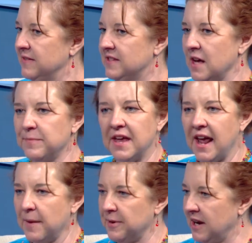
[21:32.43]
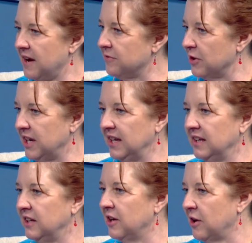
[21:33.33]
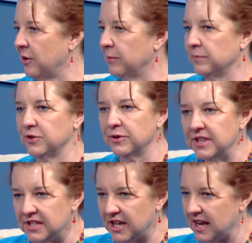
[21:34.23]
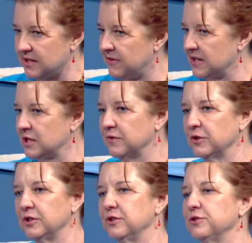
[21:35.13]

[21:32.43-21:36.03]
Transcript: Some that happen every, you know, during the jazz festival, you sure.